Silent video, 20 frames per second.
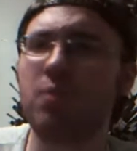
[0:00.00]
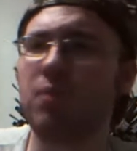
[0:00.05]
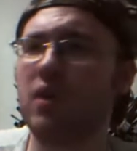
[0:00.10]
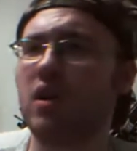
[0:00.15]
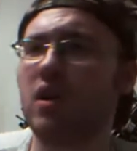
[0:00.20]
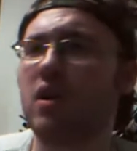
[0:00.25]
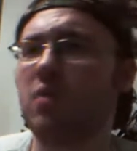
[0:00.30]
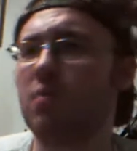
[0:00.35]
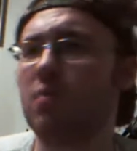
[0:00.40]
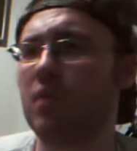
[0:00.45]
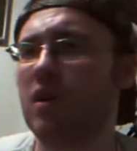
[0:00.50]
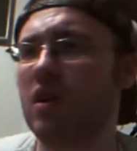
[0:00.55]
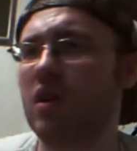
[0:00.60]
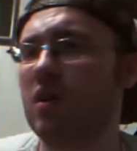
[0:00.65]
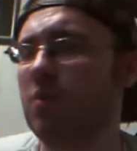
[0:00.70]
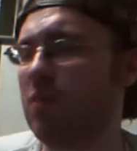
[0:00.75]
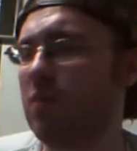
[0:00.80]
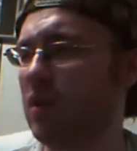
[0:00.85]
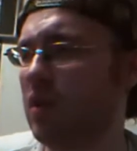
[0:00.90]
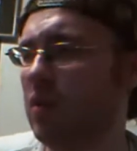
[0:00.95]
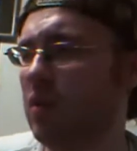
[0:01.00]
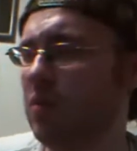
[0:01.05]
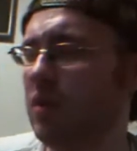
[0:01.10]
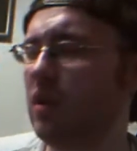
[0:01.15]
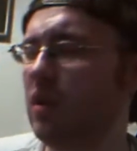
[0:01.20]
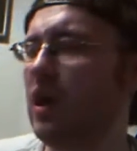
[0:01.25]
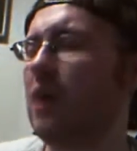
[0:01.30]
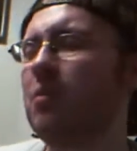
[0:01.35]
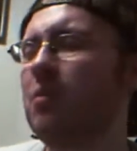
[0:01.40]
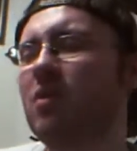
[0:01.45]
bum, bum, bum.
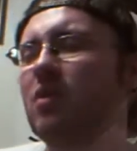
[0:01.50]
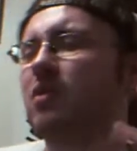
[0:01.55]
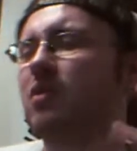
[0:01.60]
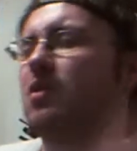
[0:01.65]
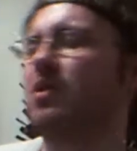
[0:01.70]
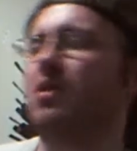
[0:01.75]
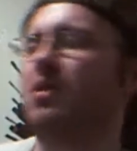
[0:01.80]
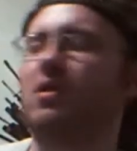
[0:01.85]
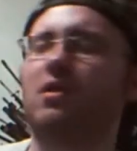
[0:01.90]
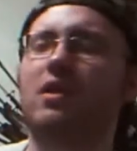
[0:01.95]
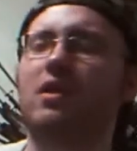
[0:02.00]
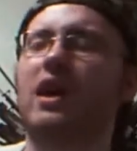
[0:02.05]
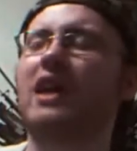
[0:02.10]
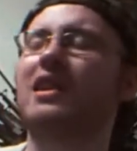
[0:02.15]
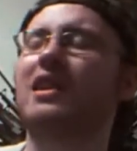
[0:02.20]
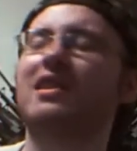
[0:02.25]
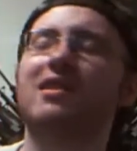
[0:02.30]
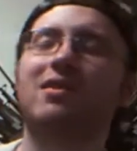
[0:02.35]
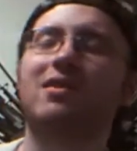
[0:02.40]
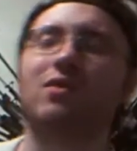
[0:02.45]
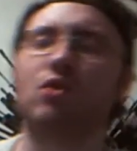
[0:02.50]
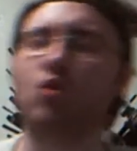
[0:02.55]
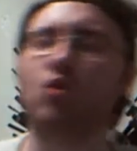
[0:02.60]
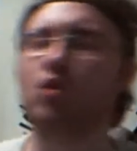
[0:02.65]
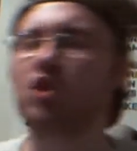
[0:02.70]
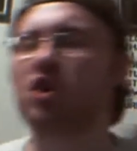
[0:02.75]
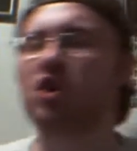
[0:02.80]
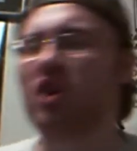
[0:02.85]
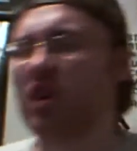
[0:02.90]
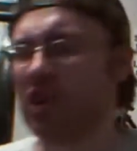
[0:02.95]
I do a
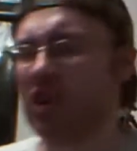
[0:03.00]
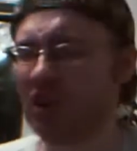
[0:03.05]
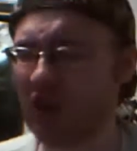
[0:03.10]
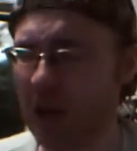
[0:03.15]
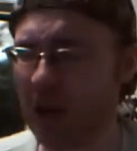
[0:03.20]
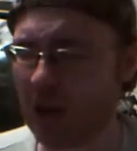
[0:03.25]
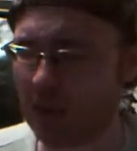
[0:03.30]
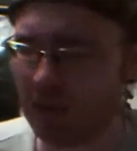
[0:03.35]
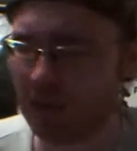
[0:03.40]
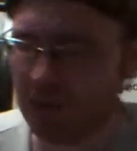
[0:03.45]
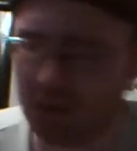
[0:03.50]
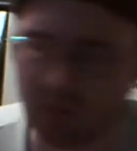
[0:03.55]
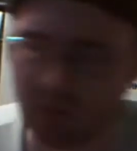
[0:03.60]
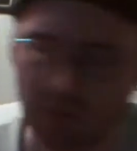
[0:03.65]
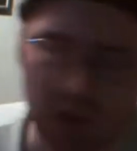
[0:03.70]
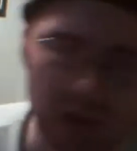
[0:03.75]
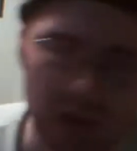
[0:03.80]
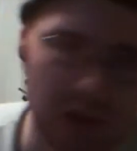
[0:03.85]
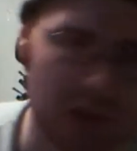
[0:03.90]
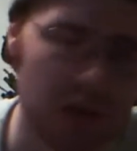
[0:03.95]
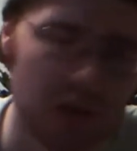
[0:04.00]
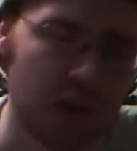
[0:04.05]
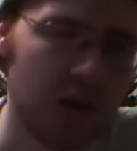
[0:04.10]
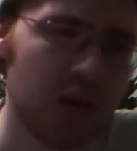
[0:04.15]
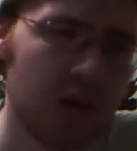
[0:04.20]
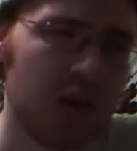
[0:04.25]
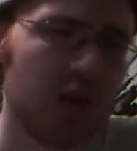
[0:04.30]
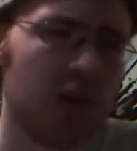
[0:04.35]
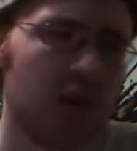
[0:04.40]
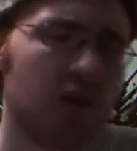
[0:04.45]
shitty job of it, but
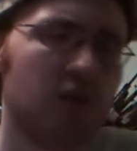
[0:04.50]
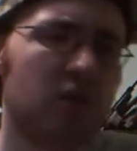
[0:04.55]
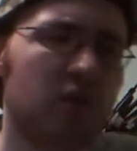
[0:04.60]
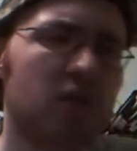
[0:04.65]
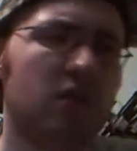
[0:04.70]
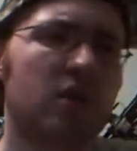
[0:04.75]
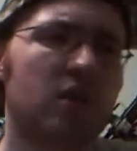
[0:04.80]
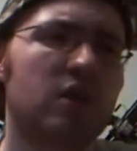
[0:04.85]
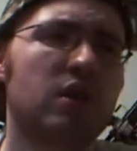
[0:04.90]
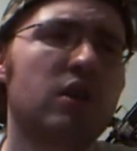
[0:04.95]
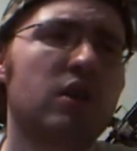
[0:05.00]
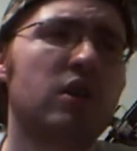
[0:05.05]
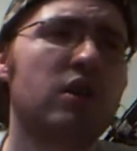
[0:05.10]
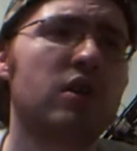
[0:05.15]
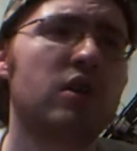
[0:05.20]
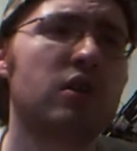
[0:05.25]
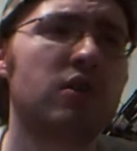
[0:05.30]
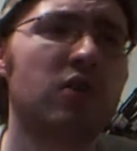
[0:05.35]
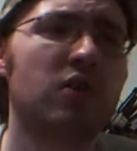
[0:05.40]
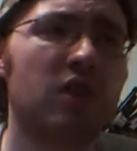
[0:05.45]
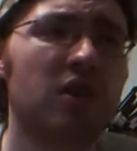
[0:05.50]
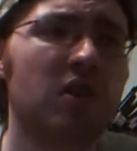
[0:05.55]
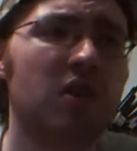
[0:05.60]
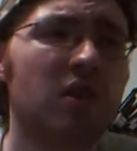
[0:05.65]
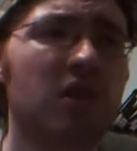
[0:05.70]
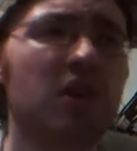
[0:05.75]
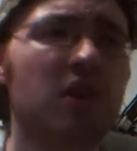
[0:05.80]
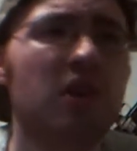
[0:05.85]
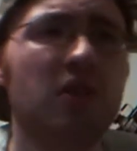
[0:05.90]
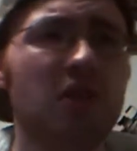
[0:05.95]
do
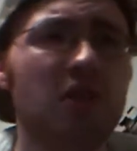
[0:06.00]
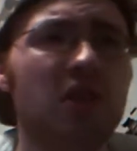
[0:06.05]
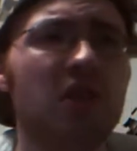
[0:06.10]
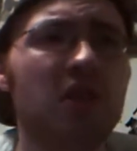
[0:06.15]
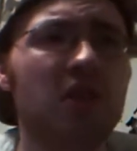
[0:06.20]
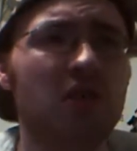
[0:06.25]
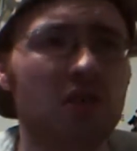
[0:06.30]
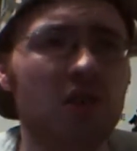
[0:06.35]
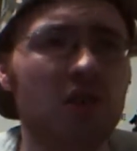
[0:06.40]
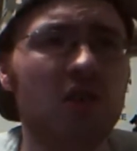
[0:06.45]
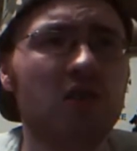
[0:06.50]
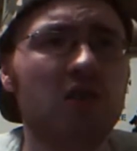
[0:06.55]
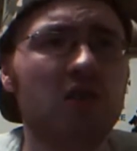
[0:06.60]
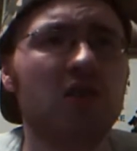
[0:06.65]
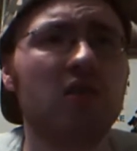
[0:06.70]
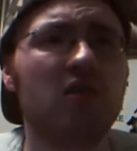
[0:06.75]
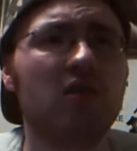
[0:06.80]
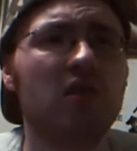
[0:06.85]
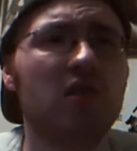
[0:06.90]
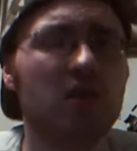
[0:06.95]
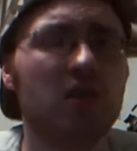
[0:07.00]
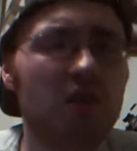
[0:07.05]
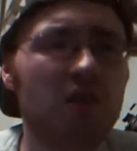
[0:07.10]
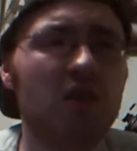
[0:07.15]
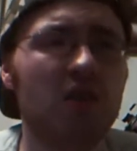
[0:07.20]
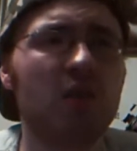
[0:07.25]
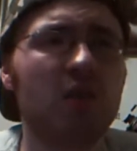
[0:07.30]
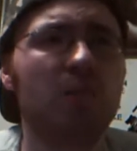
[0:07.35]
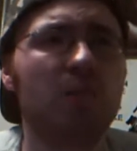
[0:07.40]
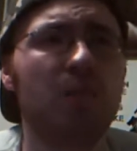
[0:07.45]
do do do do
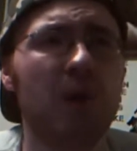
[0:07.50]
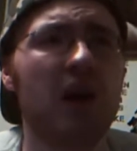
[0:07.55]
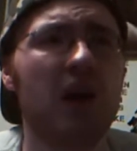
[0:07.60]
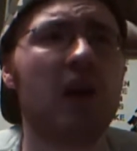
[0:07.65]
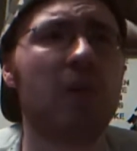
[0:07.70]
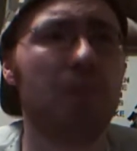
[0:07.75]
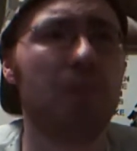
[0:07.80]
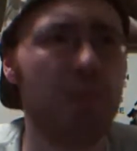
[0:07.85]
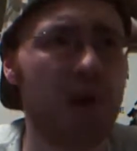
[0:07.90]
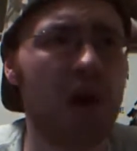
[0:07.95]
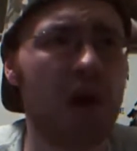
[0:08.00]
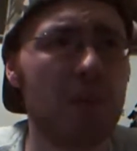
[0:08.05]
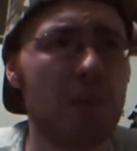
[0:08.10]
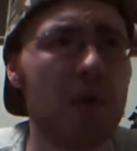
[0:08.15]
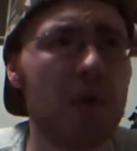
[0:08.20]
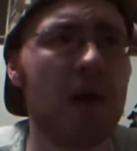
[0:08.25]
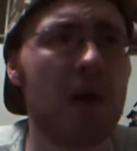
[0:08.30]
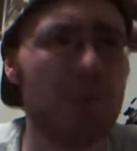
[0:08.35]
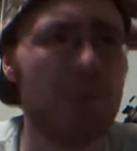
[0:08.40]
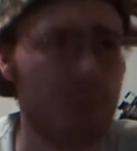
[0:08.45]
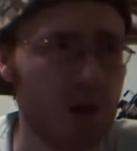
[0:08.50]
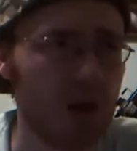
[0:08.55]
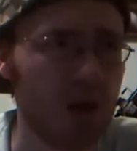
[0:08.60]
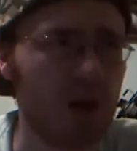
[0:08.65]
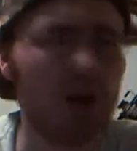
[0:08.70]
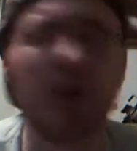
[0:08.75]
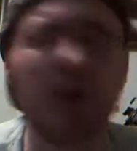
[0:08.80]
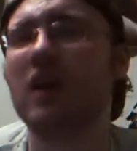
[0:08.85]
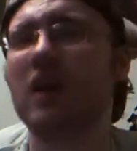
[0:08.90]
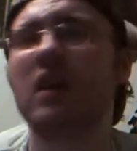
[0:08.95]
do ba ba ba ba
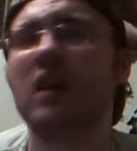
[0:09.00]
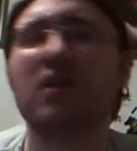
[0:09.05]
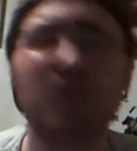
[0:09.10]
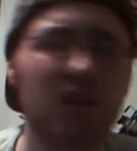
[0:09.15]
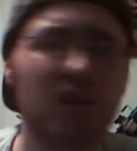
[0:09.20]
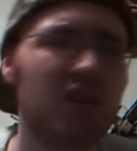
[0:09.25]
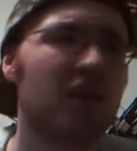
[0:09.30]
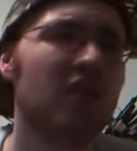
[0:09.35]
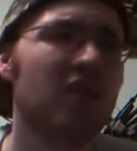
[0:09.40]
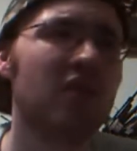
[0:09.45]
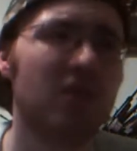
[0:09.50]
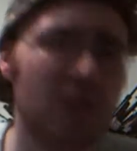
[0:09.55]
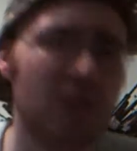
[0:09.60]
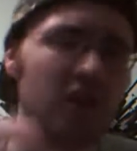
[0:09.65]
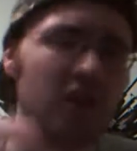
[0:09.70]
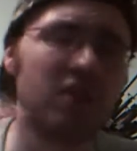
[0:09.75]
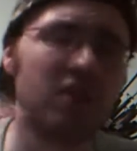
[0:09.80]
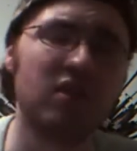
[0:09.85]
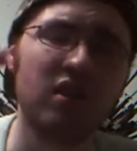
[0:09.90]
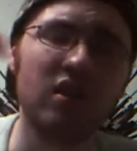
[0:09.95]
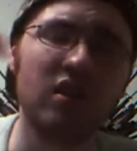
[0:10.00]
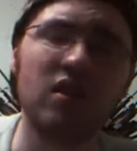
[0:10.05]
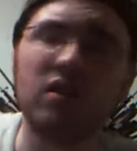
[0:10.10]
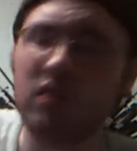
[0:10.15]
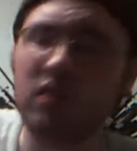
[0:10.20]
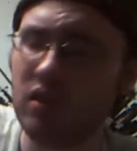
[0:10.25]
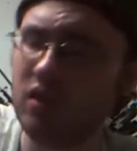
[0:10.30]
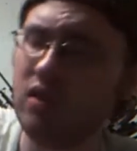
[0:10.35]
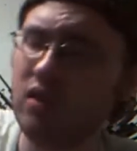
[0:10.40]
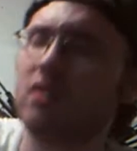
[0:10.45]
do do do
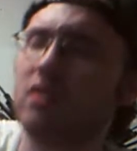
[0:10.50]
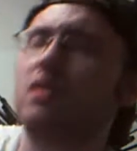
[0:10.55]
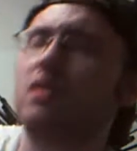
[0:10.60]
do.